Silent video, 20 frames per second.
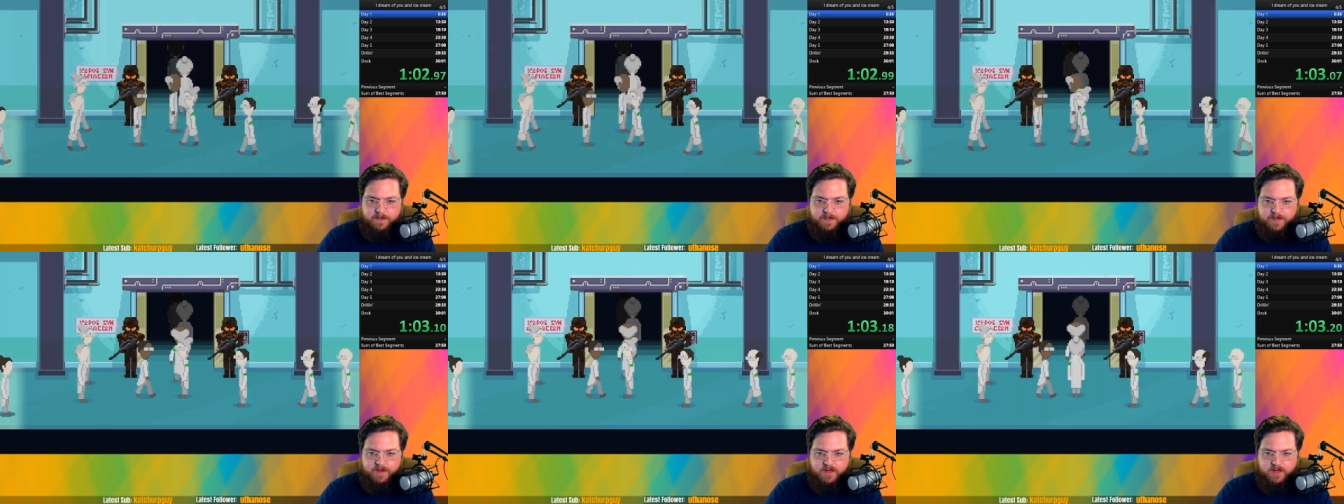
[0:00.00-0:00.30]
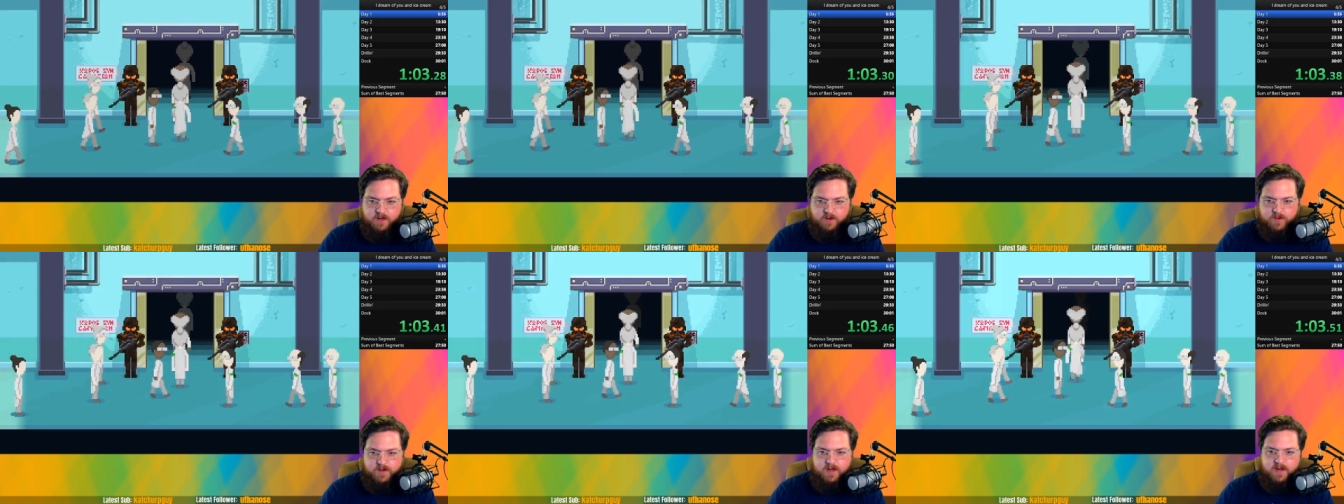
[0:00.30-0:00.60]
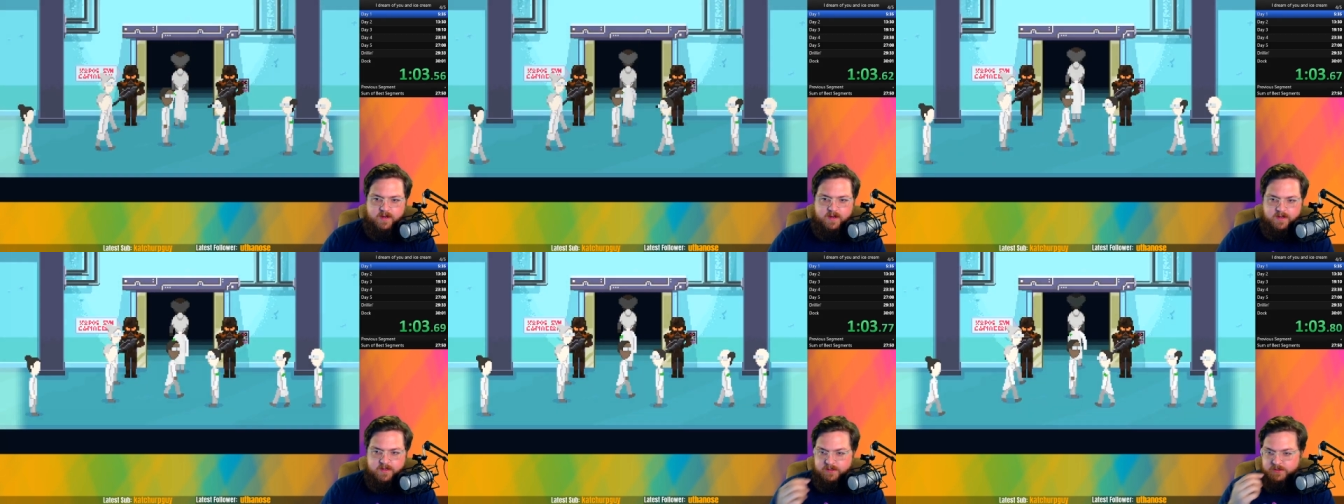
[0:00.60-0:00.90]
here we're
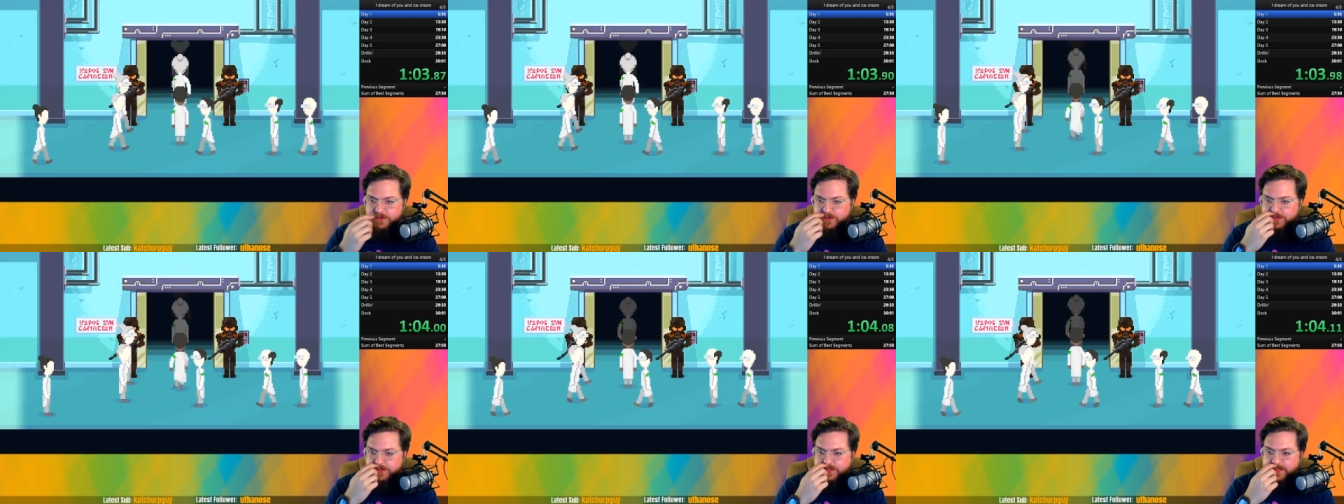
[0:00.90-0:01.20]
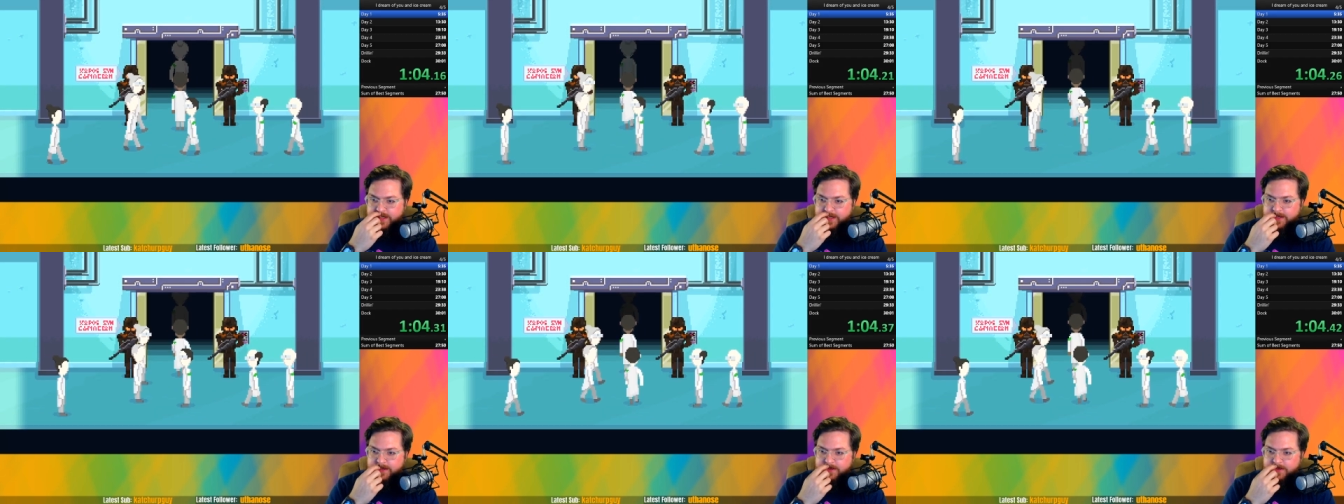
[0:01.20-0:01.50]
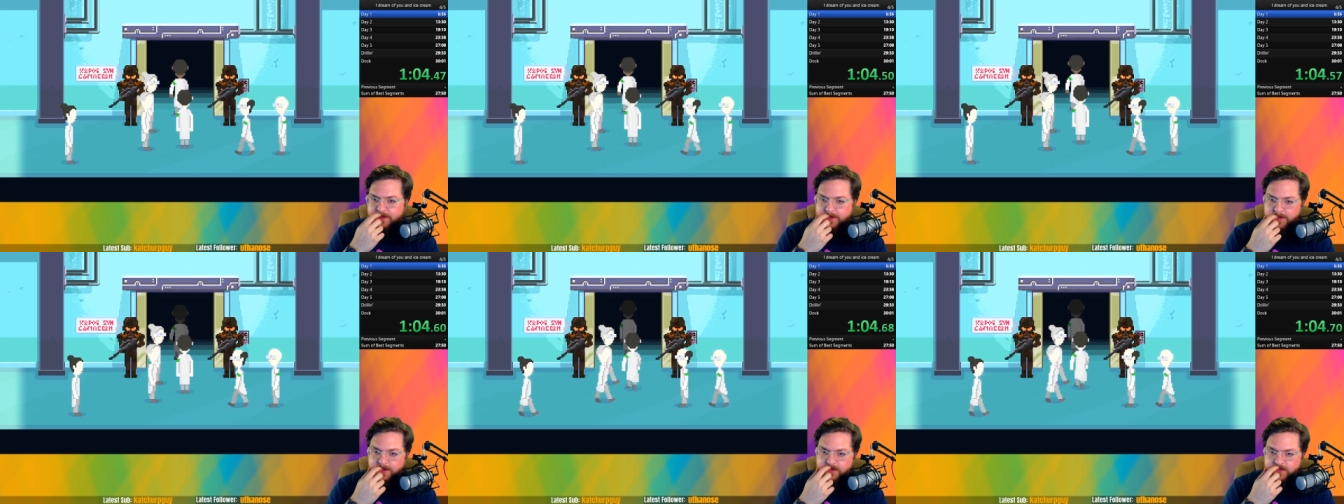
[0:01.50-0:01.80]
kind of just seeing,
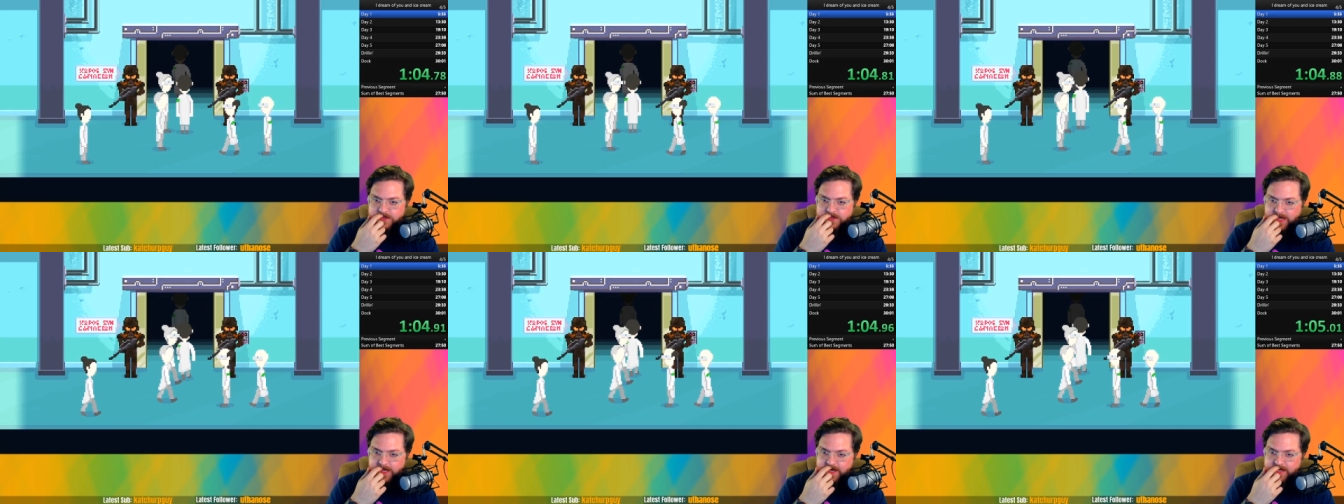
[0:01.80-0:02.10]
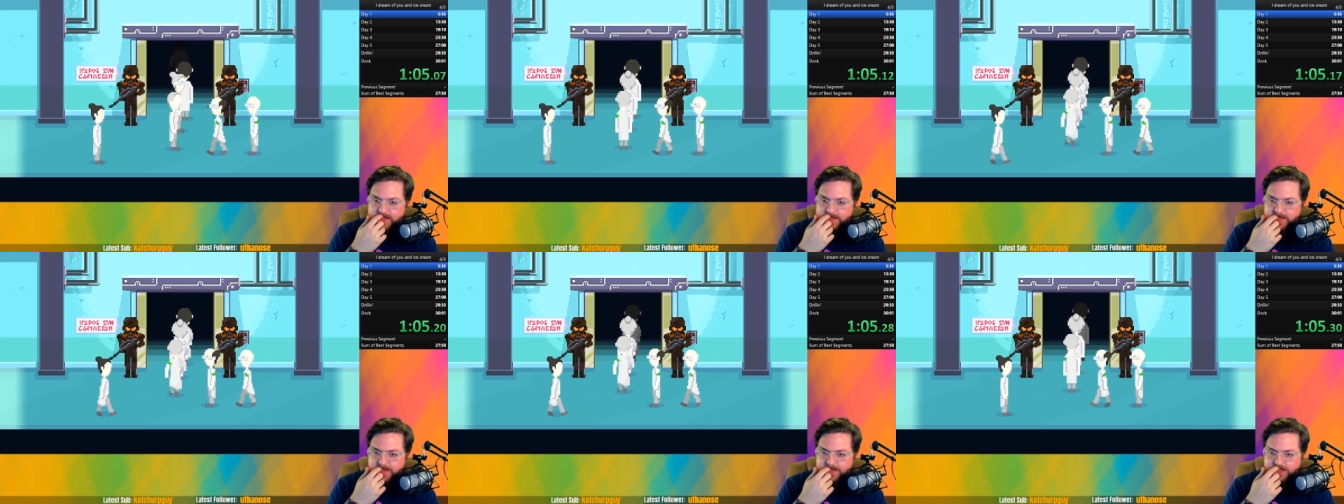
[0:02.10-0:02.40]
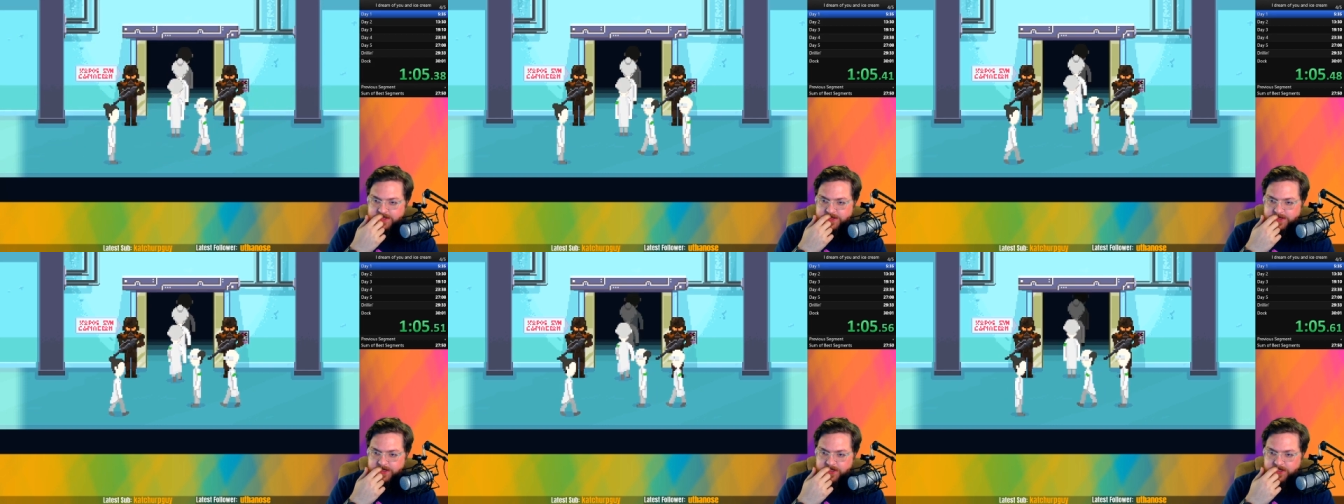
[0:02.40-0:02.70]
you know,
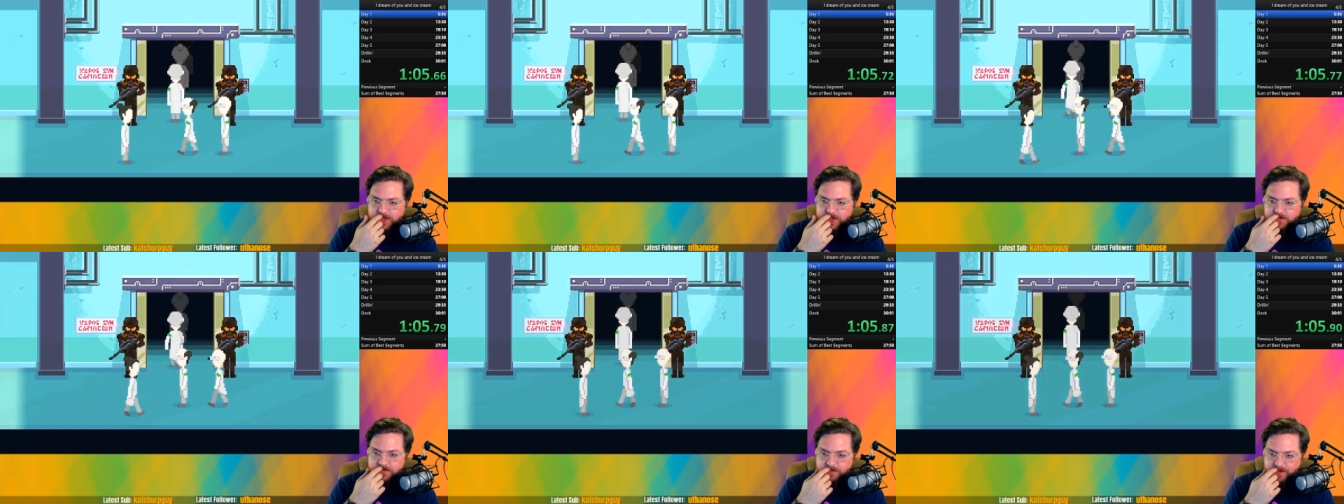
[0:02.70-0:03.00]
scientists or